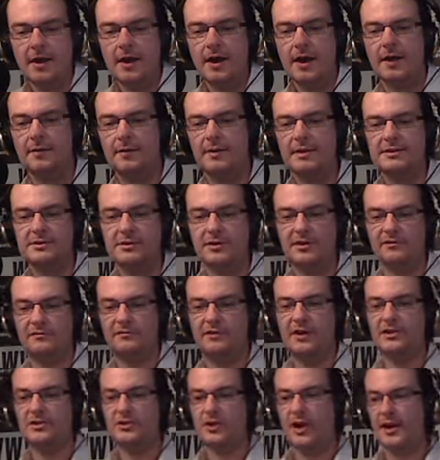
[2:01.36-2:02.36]
Let's look
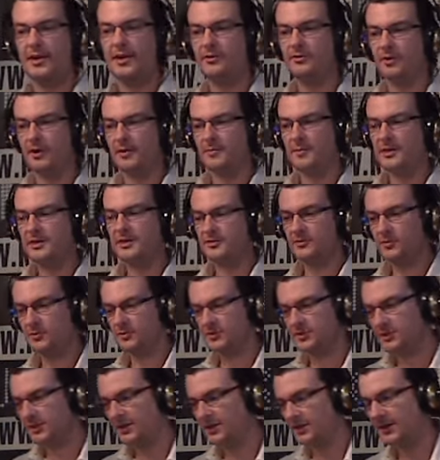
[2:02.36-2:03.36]
at free trade agreements. Of
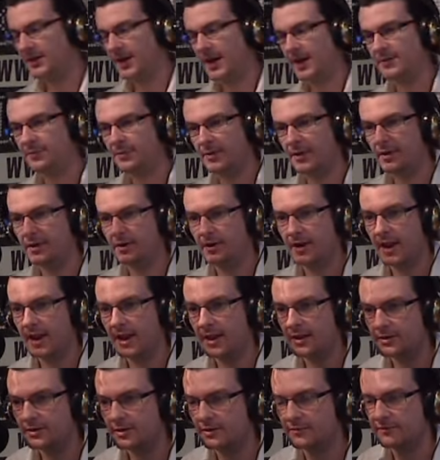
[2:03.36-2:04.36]
course, Labour
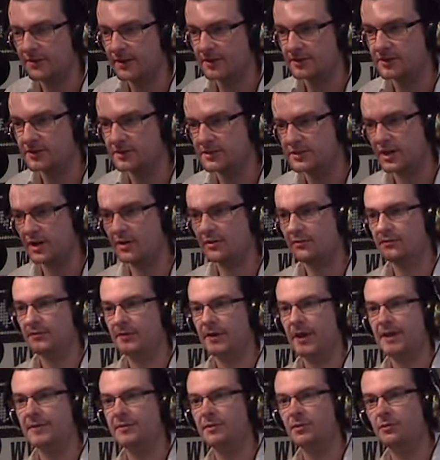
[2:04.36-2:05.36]
and, in fact,
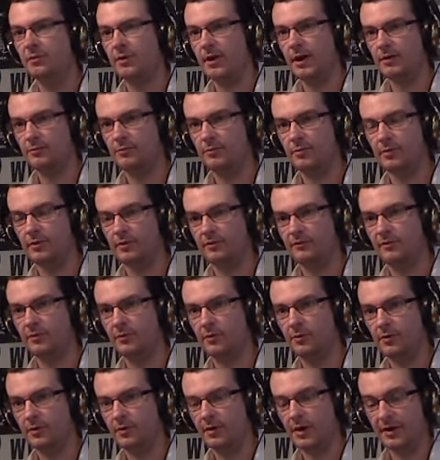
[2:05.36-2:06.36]
yourself laid the groundwork
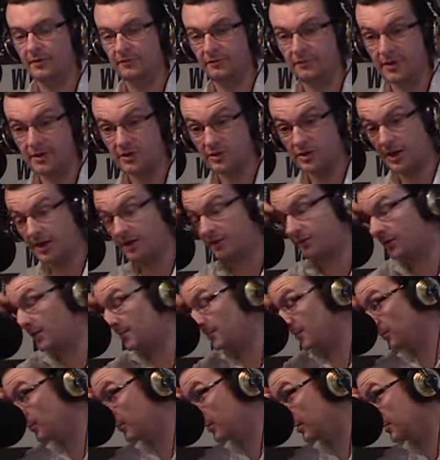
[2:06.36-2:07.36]
for a free trade
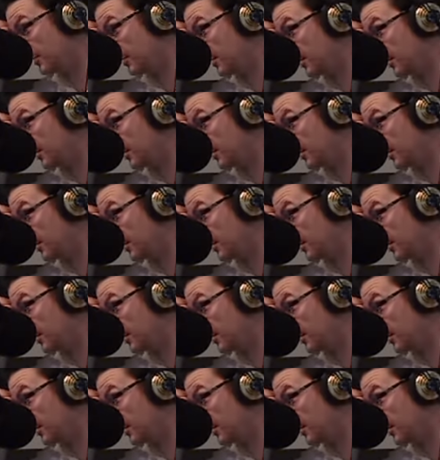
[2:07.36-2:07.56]
agreement with